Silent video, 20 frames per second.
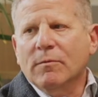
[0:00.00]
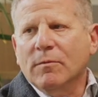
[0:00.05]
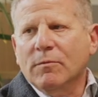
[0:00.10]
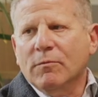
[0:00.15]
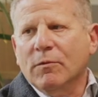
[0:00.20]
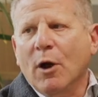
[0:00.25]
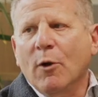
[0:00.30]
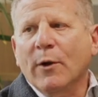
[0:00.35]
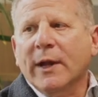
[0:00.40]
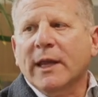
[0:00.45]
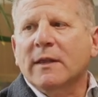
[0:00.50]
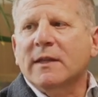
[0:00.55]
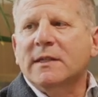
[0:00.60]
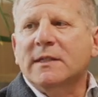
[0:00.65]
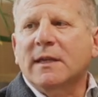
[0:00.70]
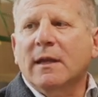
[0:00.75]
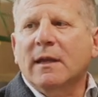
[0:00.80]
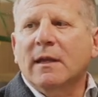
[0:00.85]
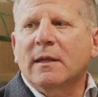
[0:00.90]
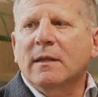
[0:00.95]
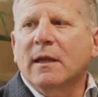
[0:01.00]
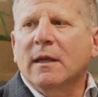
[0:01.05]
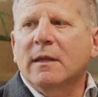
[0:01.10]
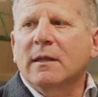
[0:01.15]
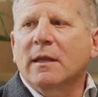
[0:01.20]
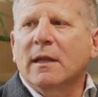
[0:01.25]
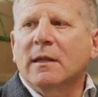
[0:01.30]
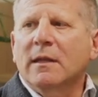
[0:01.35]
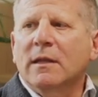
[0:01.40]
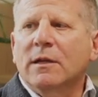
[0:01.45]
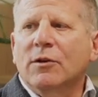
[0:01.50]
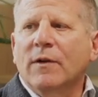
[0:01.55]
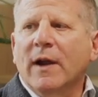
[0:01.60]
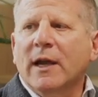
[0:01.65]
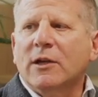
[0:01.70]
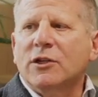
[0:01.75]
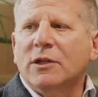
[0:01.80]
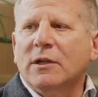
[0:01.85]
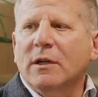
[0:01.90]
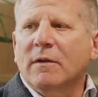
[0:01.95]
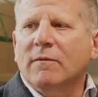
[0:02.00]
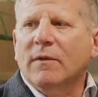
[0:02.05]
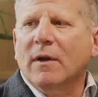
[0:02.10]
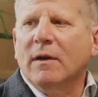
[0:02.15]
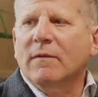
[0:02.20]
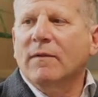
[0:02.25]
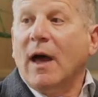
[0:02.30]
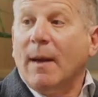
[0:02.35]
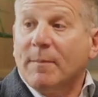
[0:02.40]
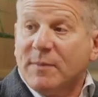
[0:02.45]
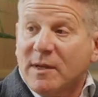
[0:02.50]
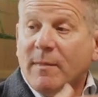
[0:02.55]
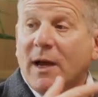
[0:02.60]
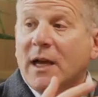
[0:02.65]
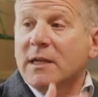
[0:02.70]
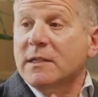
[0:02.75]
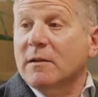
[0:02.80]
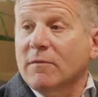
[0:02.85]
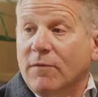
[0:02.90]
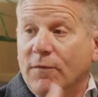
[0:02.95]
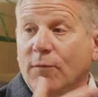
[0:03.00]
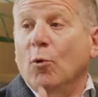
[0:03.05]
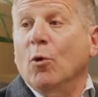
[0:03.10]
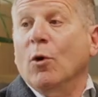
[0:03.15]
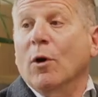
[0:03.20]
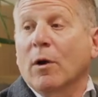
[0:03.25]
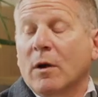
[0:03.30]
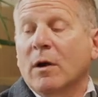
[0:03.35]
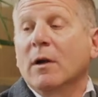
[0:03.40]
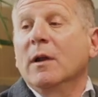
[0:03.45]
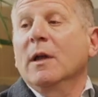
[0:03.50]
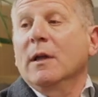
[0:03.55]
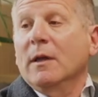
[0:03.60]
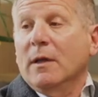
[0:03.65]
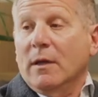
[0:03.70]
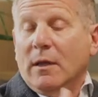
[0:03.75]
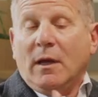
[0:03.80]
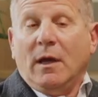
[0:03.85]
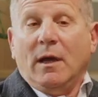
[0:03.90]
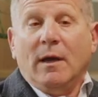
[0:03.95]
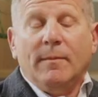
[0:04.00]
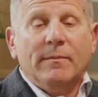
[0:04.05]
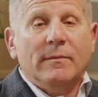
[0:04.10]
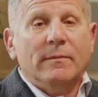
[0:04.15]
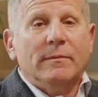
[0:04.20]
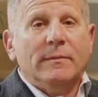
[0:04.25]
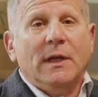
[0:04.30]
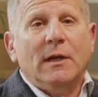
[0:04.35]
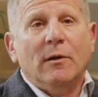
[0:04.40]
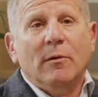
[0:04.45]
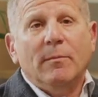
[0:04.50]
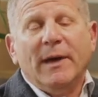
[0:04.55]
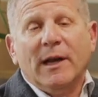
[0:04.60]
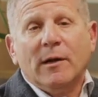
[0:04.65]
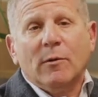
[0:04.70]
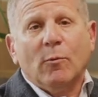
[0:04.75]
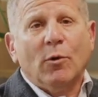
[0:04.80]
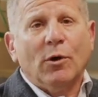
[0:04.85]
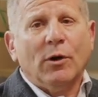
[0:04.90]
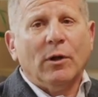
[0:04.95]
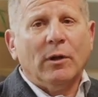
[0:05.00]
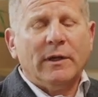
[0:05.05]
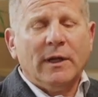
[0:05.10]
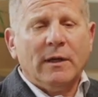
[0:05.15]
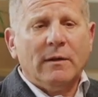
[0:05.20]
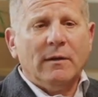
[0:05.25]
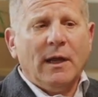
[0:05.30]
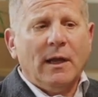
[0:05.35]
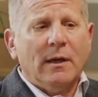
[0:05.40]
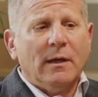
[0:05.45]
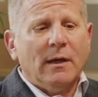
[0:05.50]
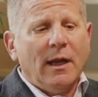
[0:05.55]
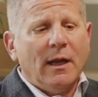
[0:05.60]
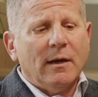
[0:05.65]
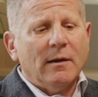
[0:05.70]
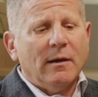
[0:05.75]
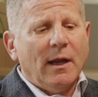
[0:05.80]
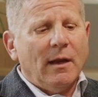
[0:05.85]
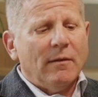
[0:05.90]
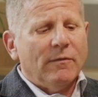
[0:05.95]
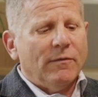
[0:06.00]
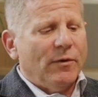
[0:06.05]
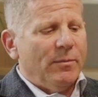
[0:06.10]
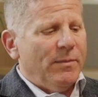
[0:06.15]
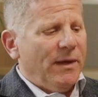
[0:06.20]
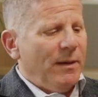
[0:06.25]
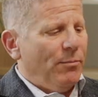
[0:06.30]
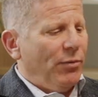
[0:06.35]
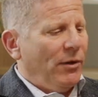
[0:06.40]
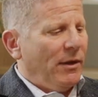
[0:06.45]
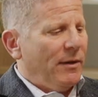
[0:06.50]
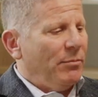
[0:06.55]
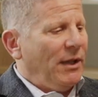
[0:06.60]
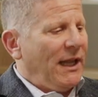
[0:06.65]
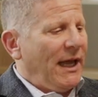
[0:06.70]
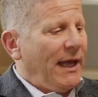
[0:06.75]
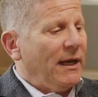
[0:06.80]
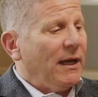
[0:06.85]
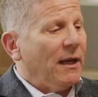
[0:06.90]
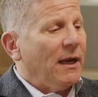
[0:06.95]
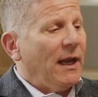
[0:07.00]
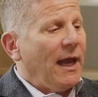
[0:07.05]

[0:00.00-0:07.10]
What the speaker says: rowing in the direction of optimizing for a better world and for people and planet.